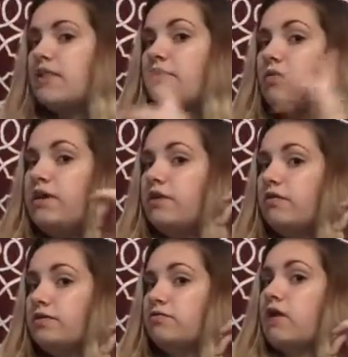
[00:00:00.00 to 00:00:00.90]
the
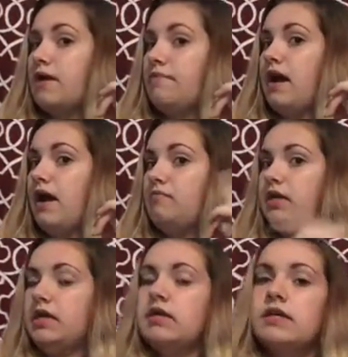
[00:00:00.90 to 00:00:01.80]
window was right behind
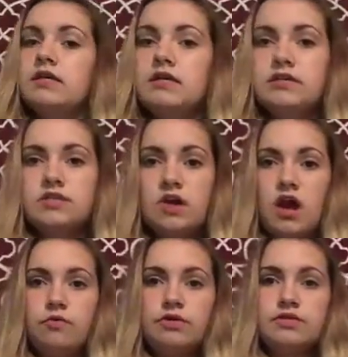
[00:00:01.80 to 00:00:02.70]
me. So
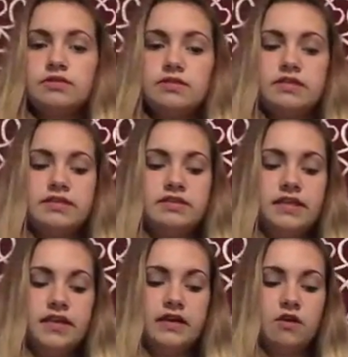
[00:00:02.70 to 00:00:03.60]
I was
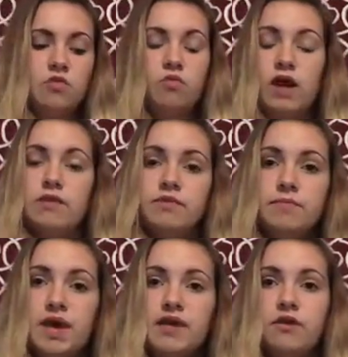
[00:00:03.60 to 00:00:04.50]
sitting right on the
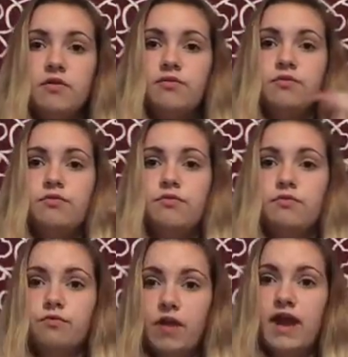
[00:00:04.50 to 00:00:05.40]
bed,
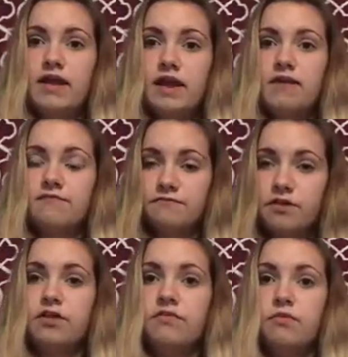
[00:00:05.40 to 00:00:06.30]
right in
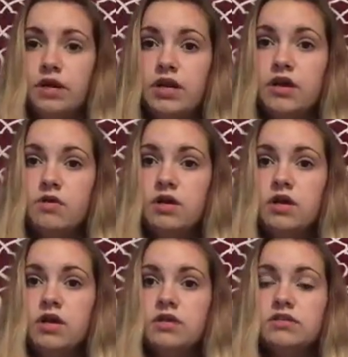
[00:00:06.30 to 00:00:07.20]
front of the window.
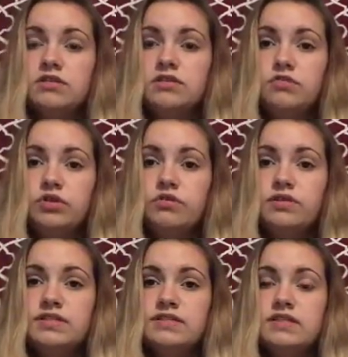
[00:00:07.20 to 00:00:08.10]
So it
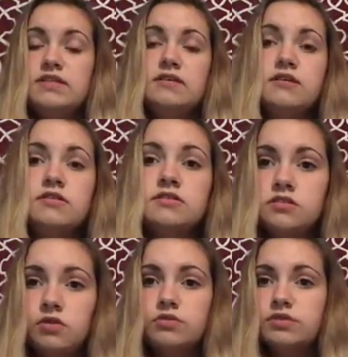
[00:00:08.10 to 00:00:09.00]
was
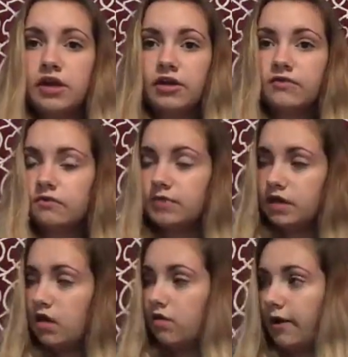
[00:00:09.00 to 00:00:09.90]
so scary for
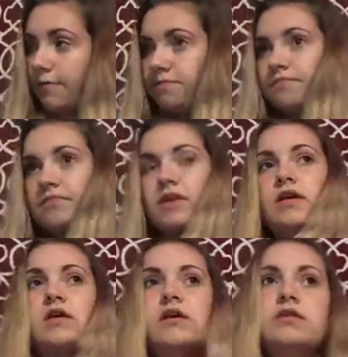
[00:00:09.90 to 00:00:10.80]
me. Okay,
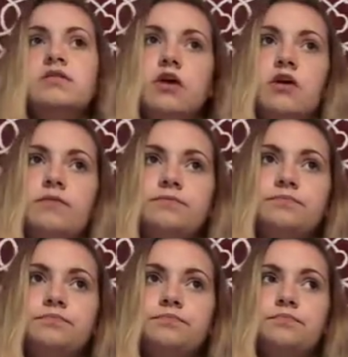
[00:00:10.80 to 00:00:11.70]
so
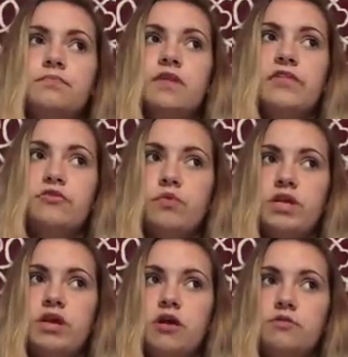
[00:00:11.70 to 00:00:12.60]
at the
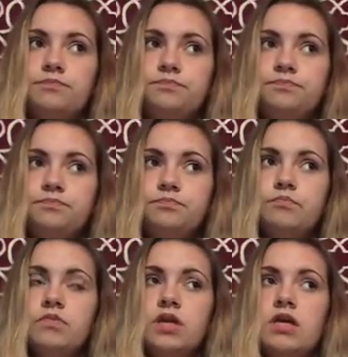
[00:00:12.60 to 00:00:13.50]
window
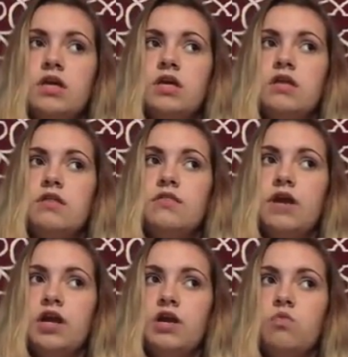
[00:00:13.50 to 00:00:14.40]

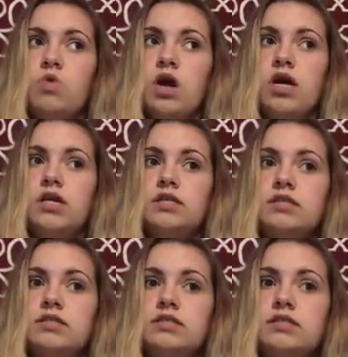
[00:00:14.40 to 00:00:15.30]
there
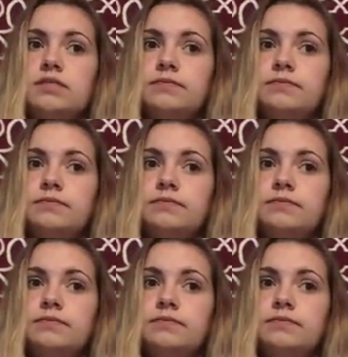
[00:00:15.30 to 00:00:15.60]
was,